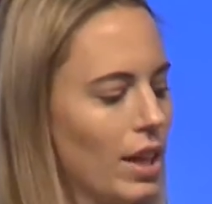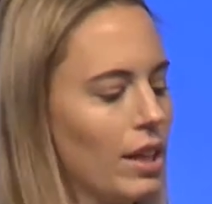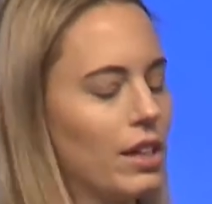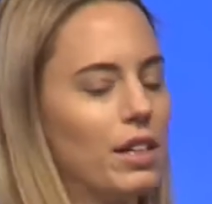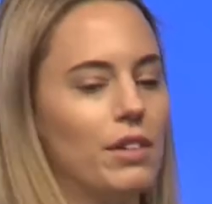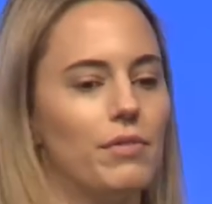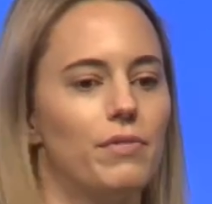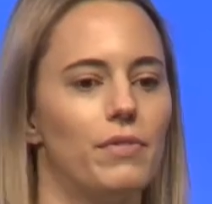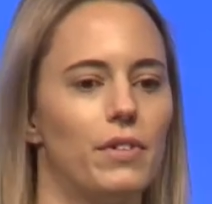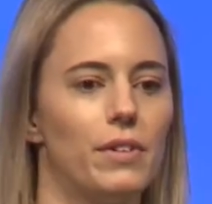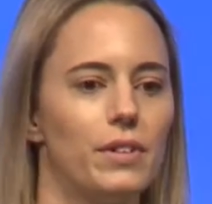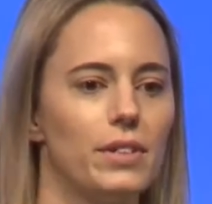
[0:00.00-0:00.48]

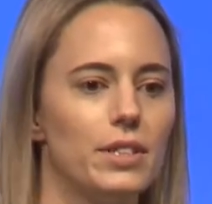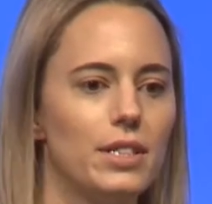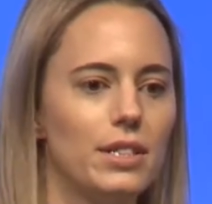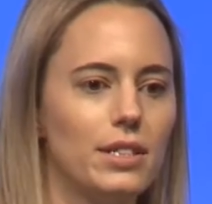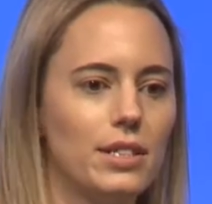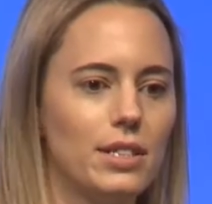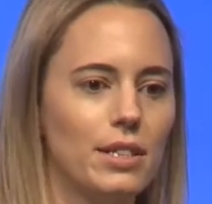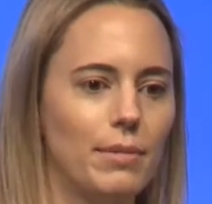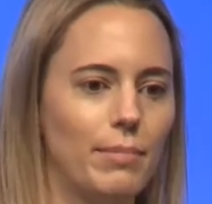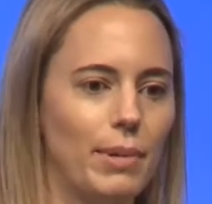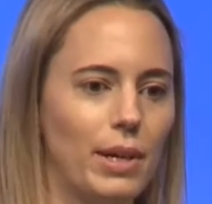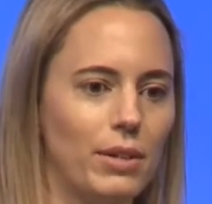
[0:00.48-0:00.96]
The first
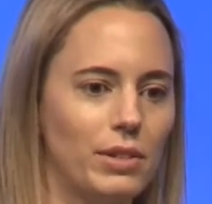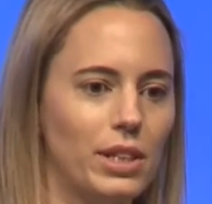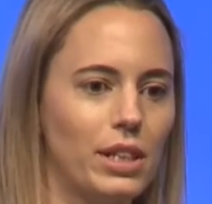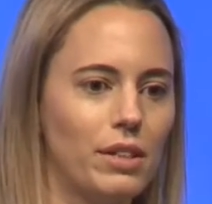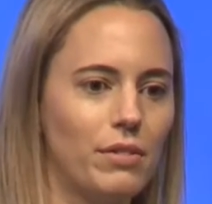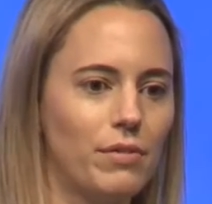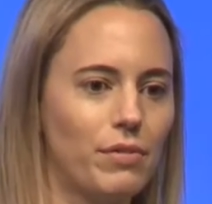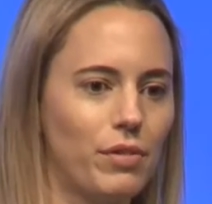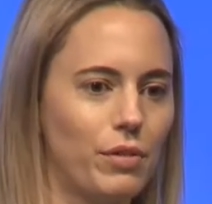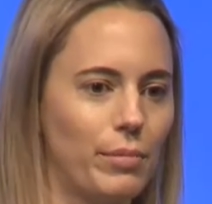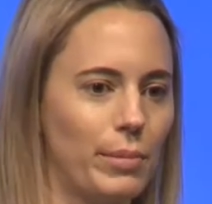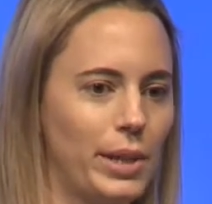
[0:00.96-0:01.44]
is about
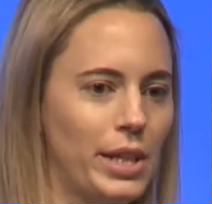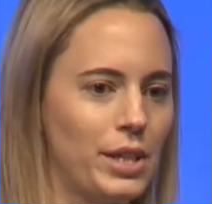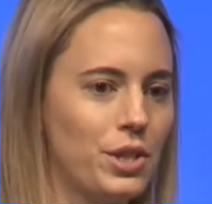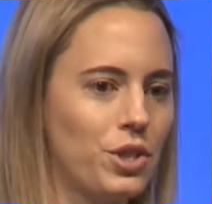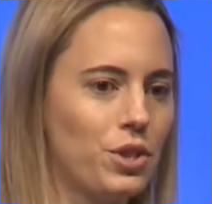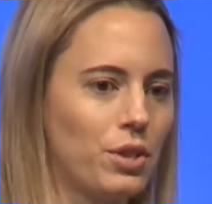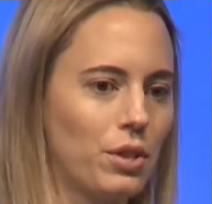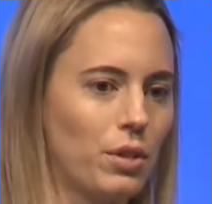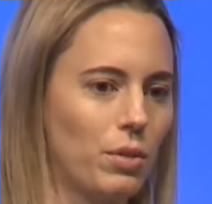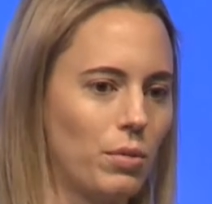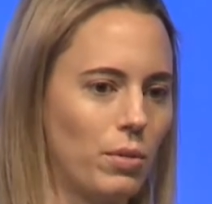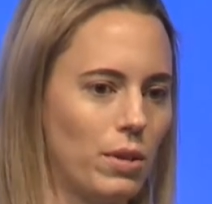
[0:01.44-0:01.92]

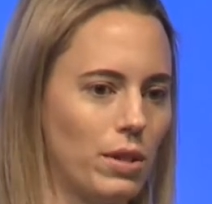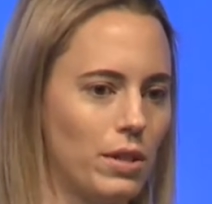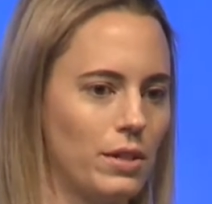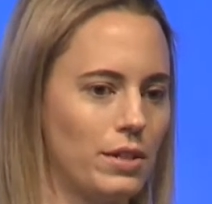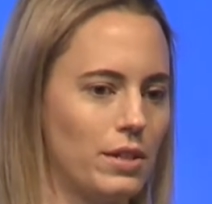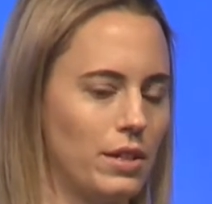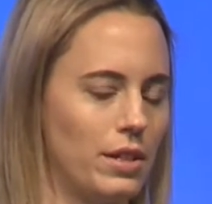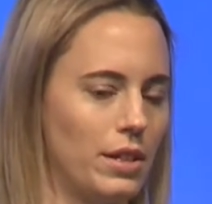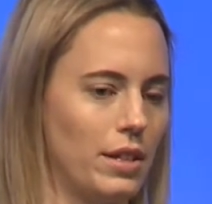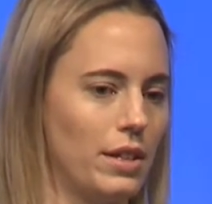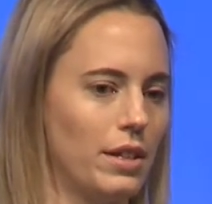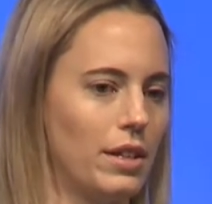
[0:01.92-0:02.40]
information
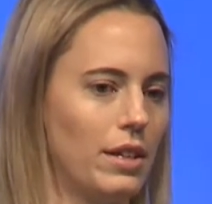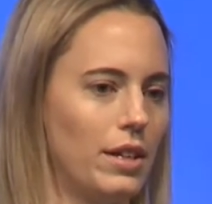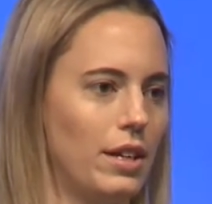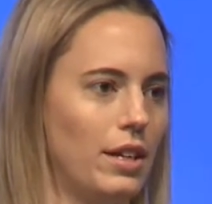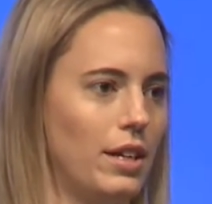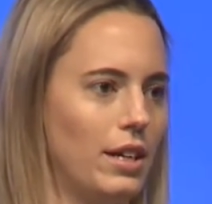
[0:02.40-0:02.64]
quality.